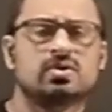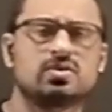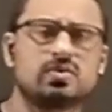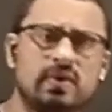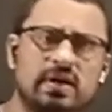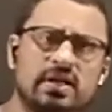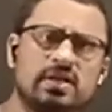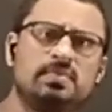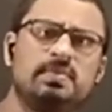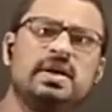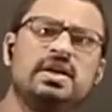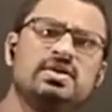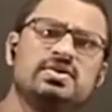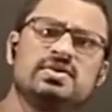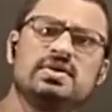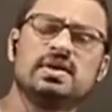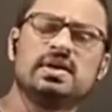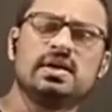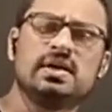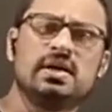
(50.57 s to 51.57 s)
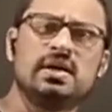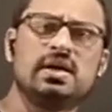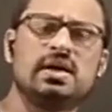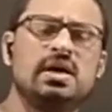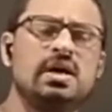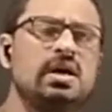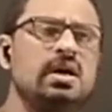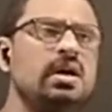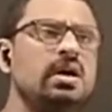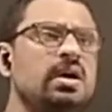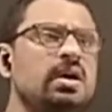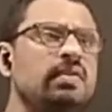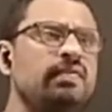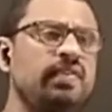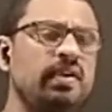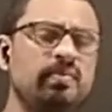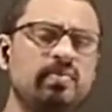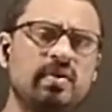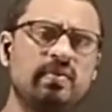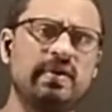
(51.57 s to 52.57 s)
So what it means?
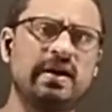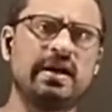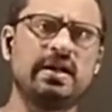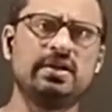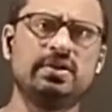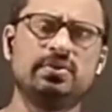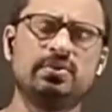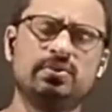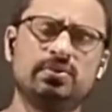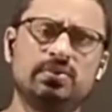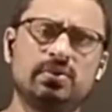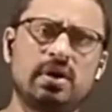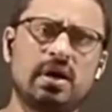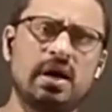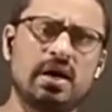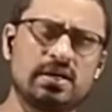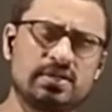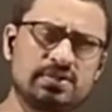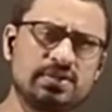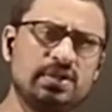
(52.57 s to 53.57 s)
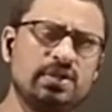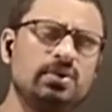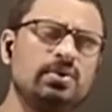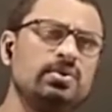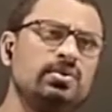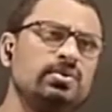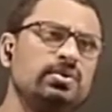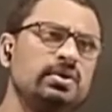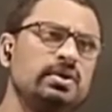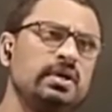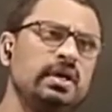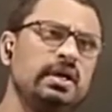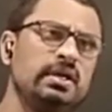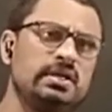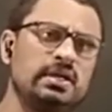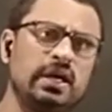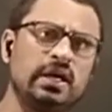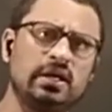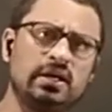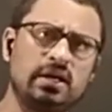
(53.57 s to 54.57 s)
From the value R0,
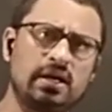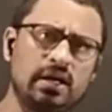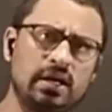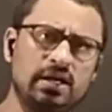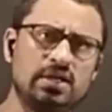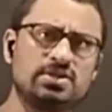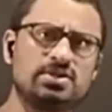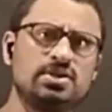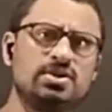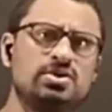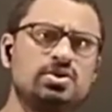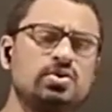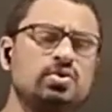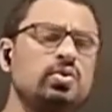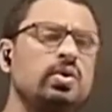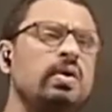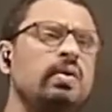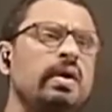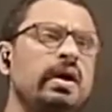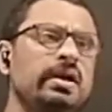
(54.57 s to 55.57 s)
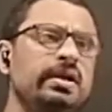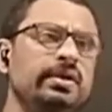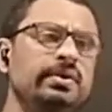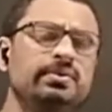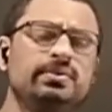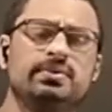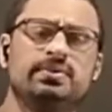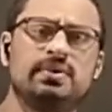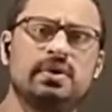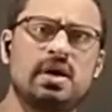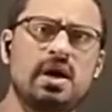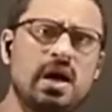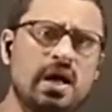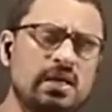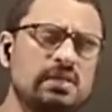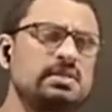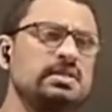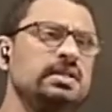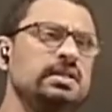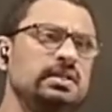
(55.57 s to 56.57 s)
it increased it to a value
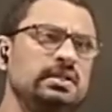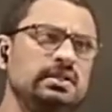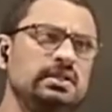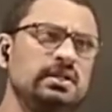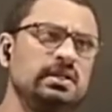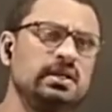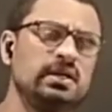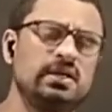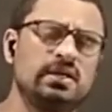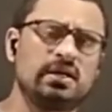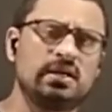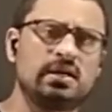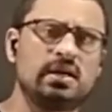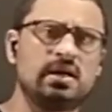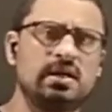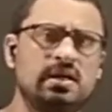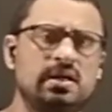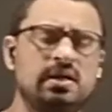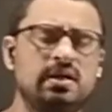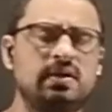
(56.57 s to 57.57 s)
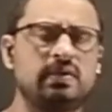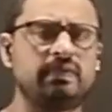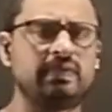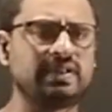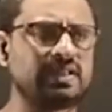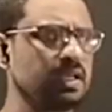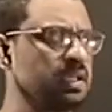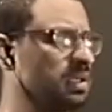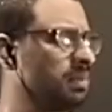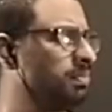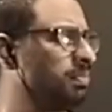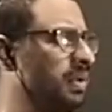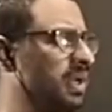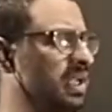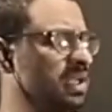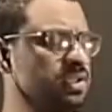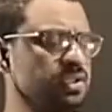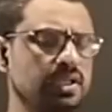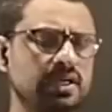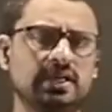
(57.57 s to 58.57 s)
RT with a
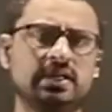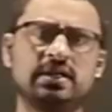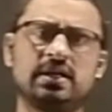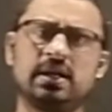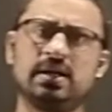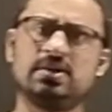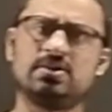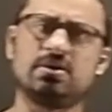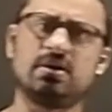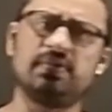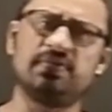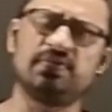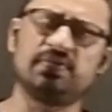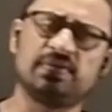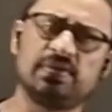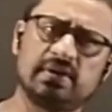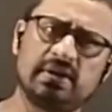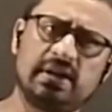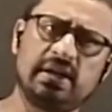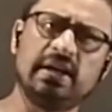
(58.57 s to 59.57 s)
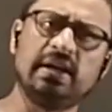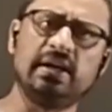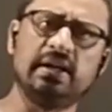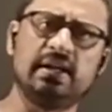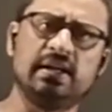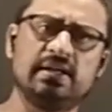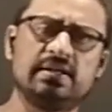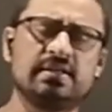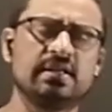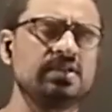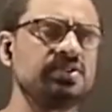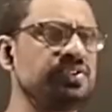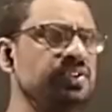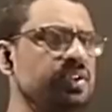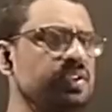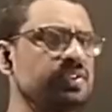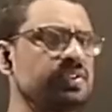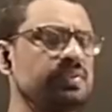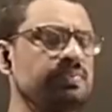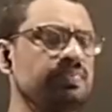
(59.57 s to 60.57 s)
temperature increase of T degree
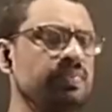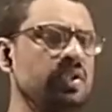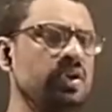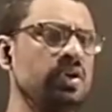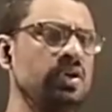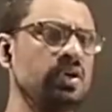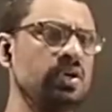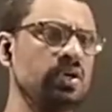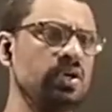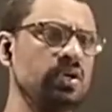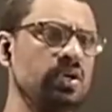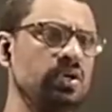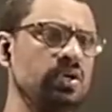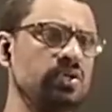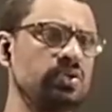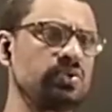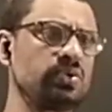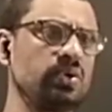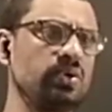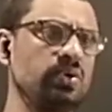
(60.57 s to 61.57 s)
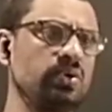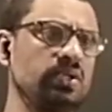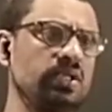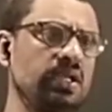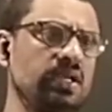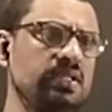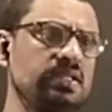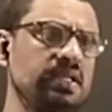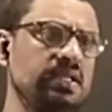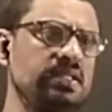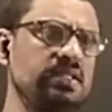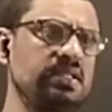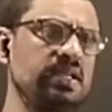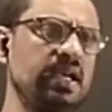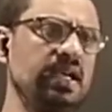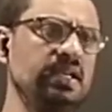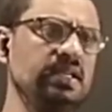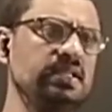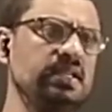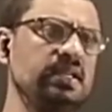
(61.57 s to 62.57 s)
Celsius. So there is a
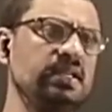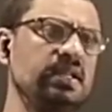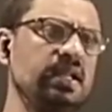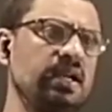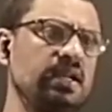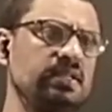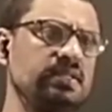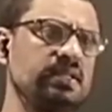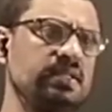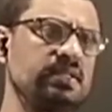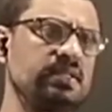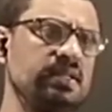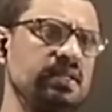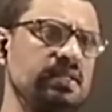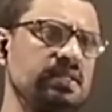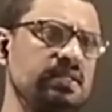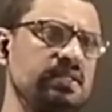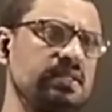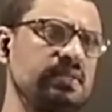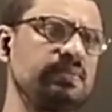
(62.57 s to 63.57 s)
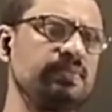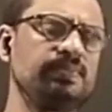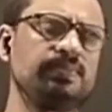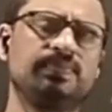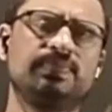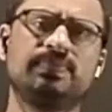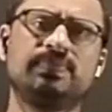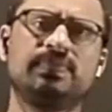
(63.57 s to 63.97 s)
change in the resistance.